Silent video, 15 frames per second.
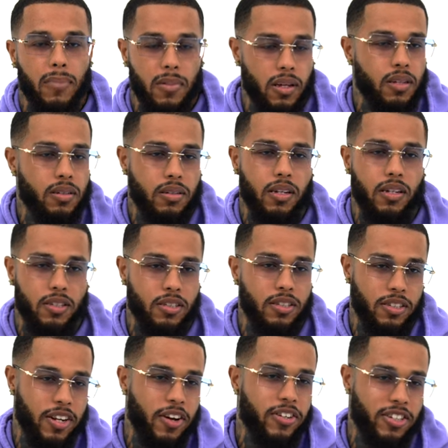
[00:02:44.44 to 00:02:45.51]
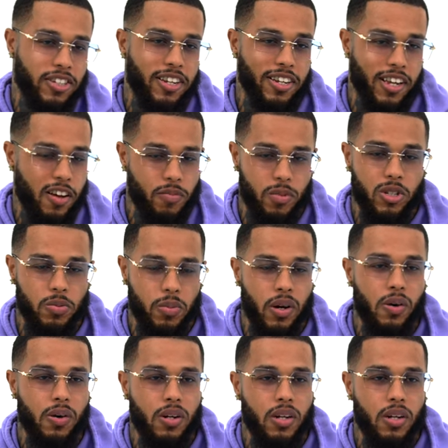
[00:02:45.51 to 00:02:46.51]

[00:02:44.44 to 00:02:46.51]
Yeah. Don't, yeah. Say, yeah, I've misspelled.